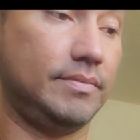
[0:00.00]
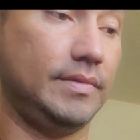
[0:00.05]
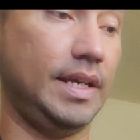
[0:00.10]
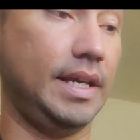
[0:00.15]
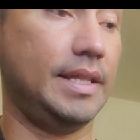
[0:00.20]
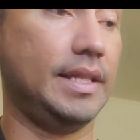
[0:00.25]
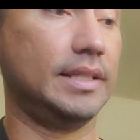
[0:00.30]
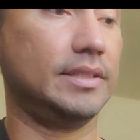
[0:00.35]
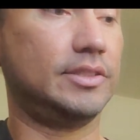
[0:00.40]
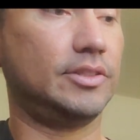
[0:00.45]

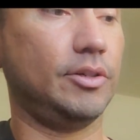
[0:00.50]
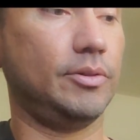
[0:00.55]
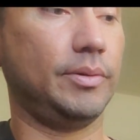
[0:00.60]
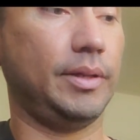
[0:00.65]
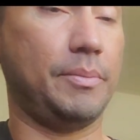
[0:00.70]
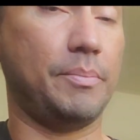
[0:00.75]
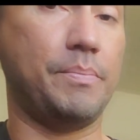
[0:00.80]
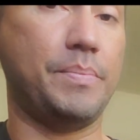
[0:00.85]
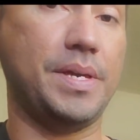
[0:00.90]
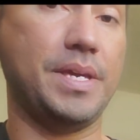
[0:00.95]
And then so
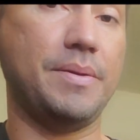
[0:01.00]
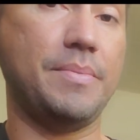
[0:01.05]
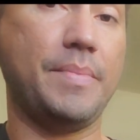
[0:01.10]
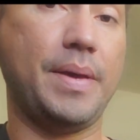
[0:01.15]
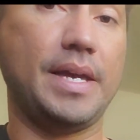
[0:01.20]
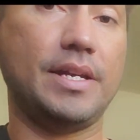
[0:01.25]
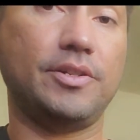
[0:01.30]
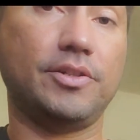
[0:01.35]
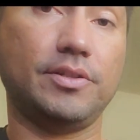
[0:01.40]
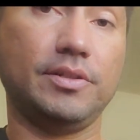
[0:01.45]
like B
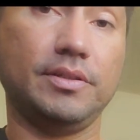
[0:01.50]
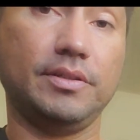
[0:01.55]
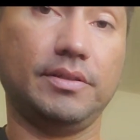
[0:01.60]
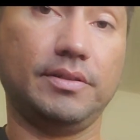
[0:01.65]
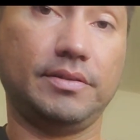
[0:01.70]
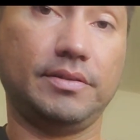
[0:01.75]
major,